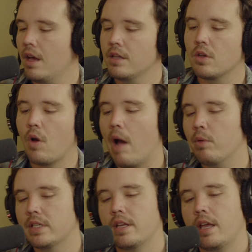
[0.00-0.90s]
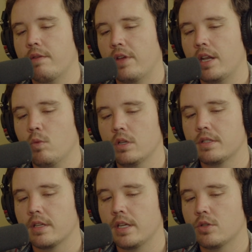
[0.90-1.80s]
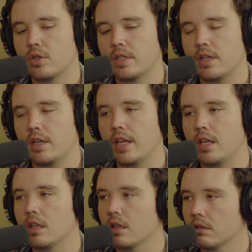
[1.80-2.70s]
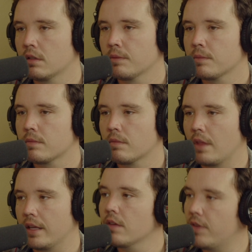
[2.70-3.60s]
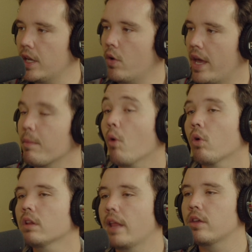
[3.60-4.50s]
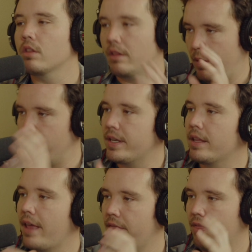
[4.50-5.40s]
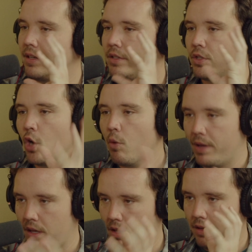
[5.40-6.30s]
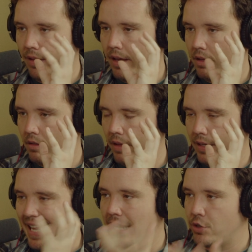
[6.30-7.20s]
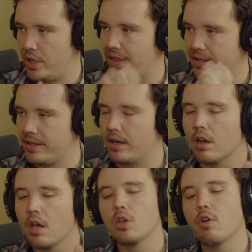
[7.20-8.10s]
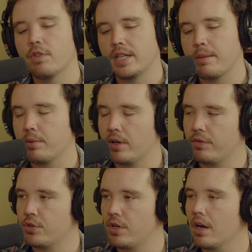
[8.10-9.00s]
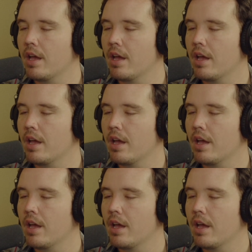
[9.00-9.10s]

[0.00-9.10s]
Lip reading: So I would say if anyone's interested in like the video game or like we said, like the dystopian like tension that's there, go for Cyberpunk for sure.